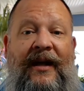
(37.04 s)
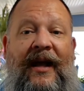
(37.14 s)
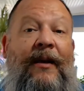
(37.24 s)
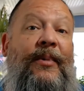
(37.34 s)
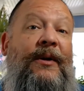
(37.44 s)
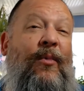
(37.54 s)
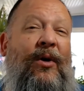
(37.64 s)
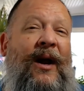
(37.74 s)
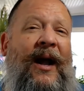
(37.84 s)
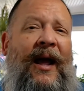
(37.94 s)
but a
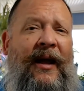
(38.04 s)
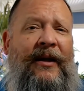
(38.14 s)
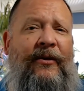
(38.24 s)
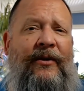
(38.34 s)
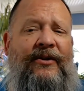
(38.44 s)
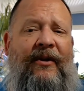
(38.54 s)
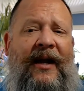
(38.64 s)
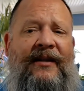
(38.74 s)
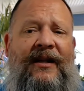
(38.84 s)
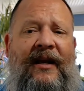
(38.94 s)
more accurate
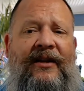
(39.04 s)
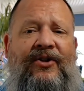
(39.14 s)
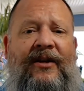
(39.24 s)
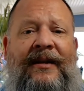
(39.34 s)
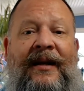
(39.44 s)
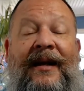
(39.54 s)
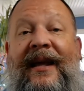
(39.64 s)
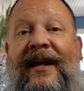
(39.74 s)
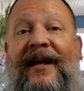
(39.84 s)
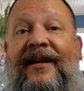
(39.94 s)
translation
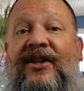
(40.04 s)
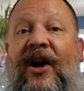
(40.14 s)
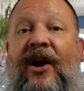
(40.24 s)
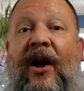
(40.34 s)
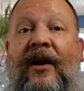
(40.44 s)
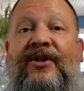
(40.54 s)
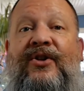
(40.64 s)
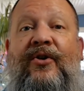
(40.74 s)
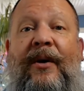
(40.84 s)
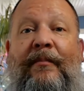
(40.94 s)
is
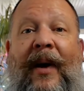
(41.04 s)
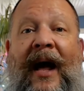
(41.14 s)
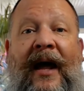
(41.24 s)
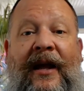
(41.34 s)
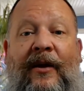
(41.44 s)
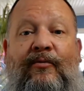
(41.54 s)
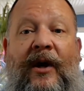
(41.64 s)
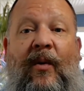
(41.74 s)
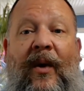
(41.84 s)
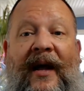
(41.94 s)
concert by
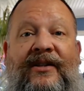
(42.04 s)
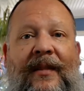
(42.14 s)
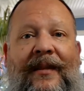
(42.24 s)
request.